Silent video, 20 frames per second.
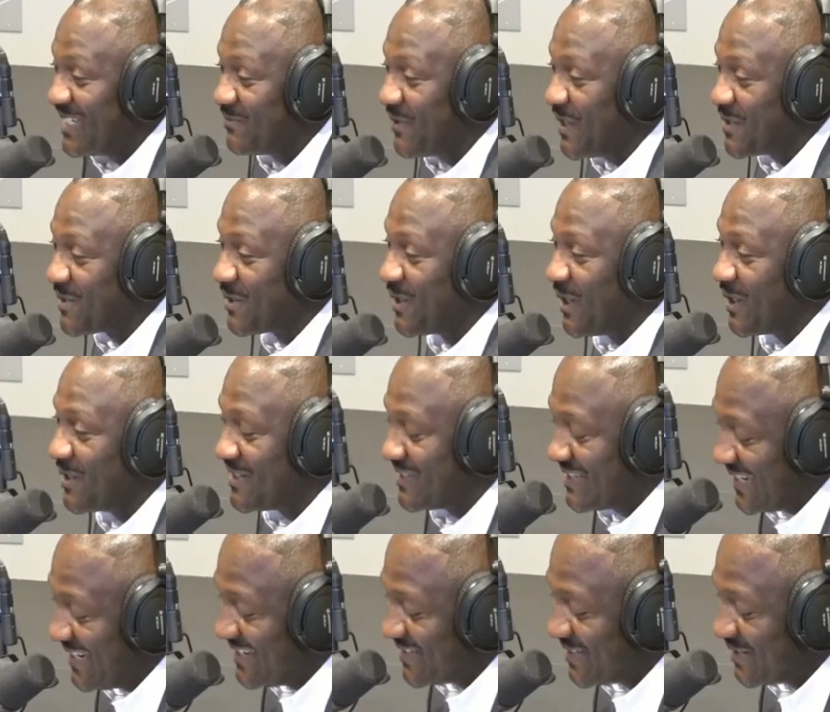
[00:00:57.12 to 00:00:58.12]
featured on
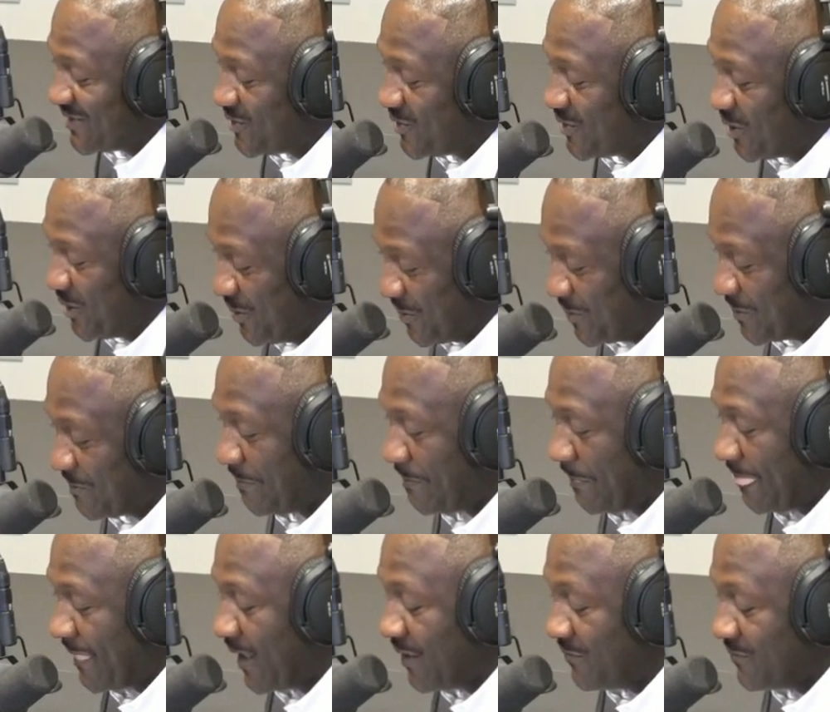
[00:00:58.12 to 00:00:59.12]
season 2
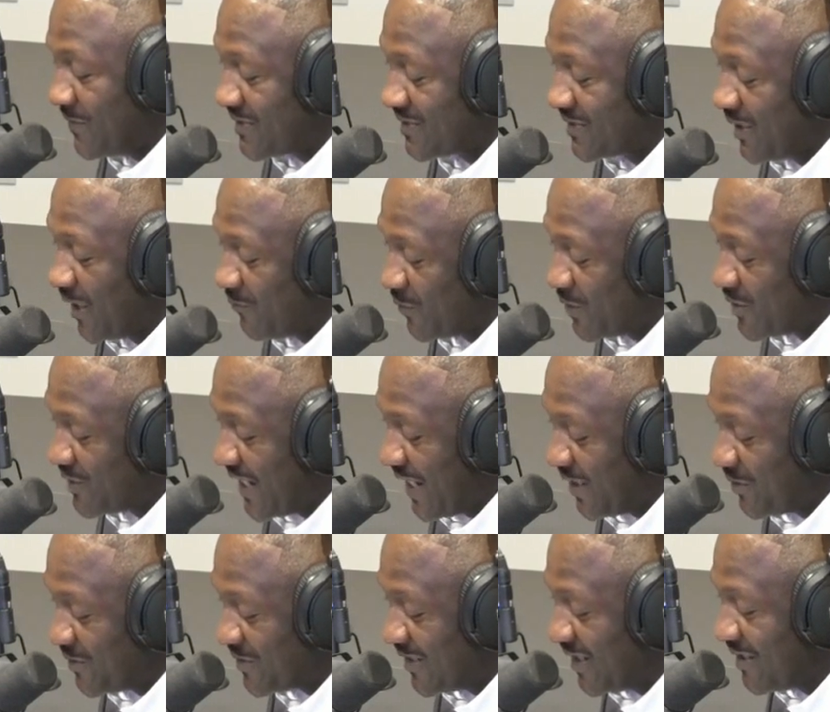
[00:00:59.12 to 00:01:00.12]
of Discovery
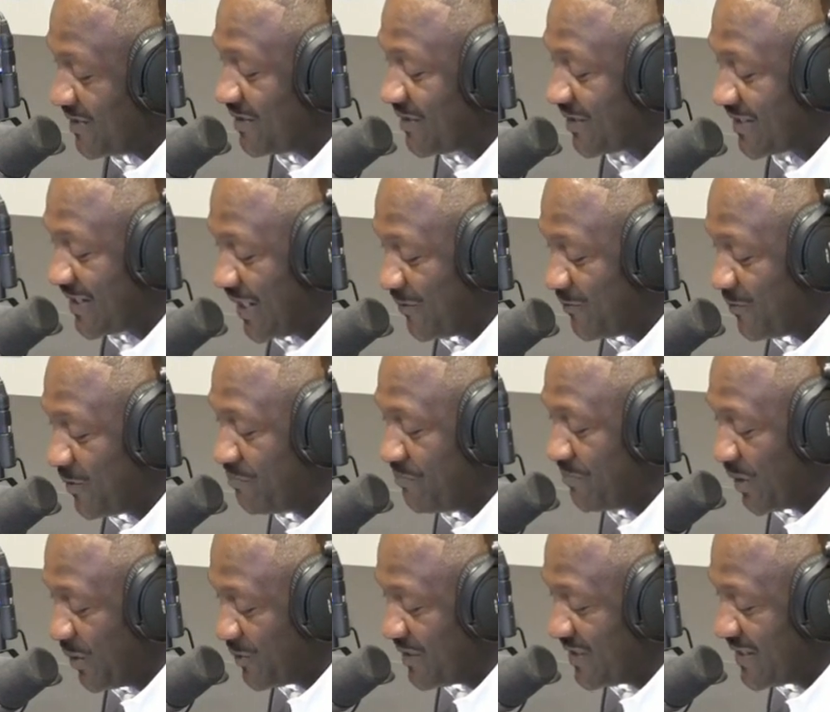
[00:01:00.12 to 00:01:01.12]
Channel's Undercover
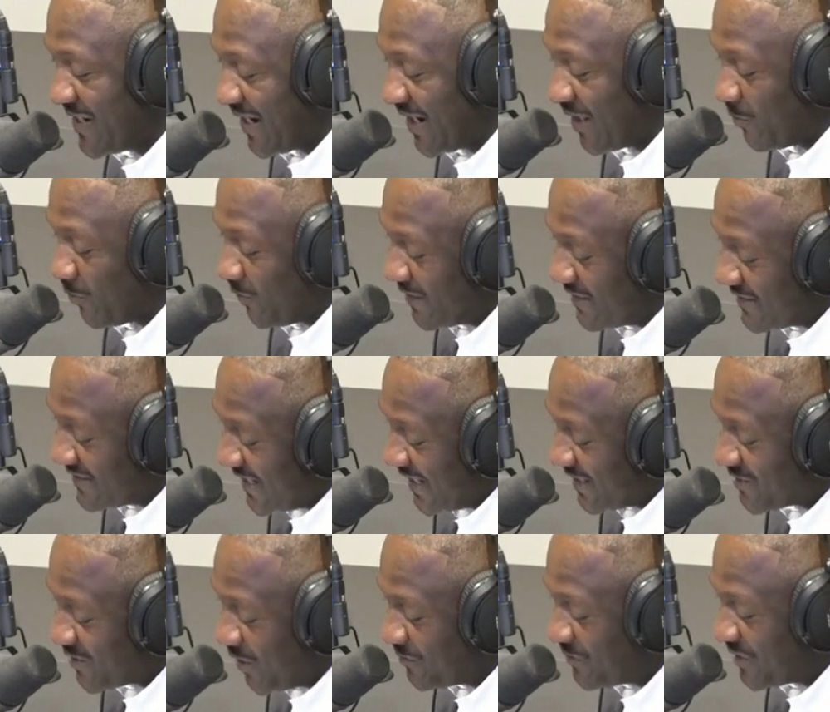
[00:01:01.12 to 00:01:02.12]
Billionaire, where he
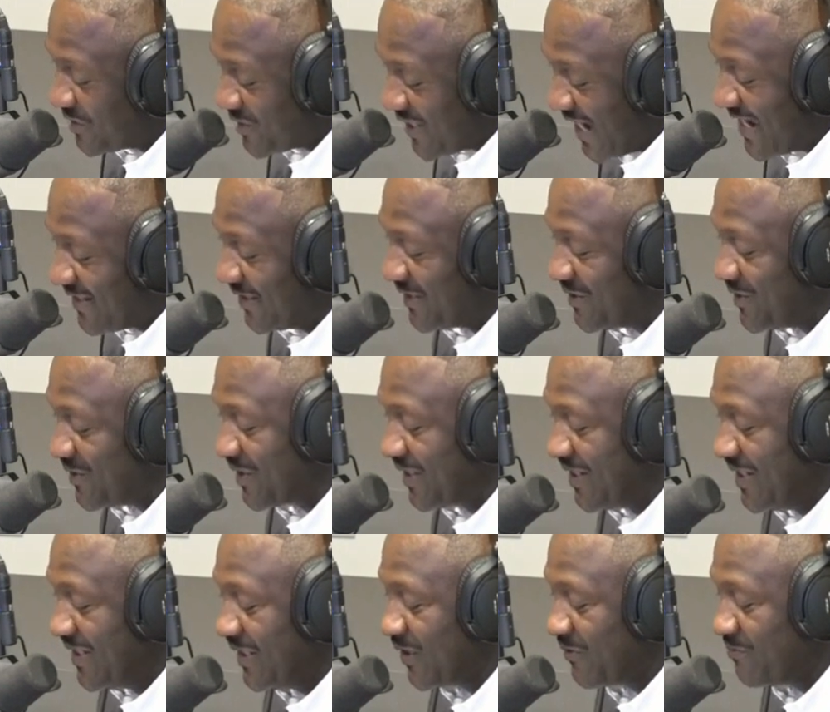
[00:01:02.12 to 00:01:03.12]
takes on the challenge
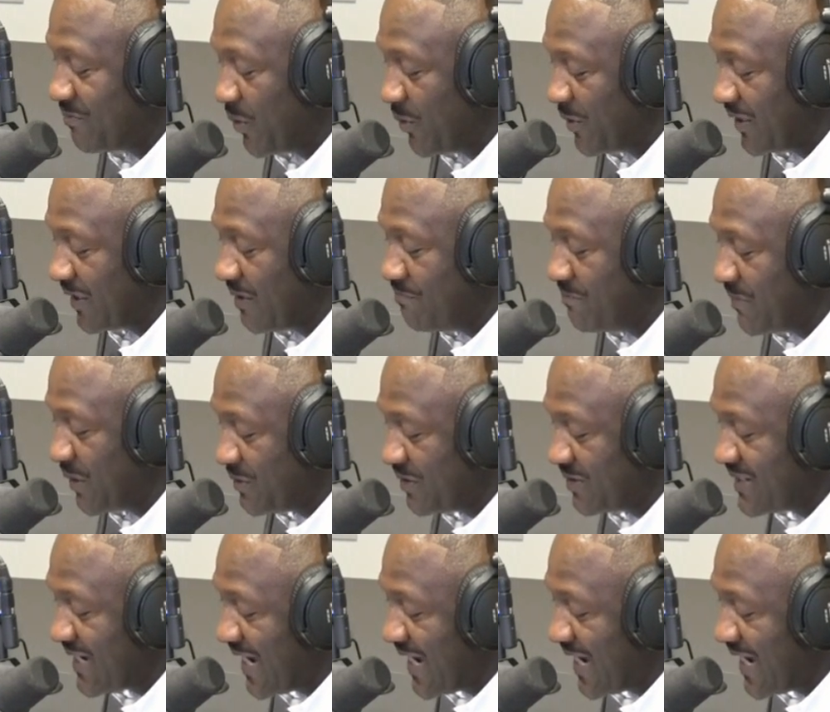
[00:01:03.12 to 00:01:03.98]
of building $1 million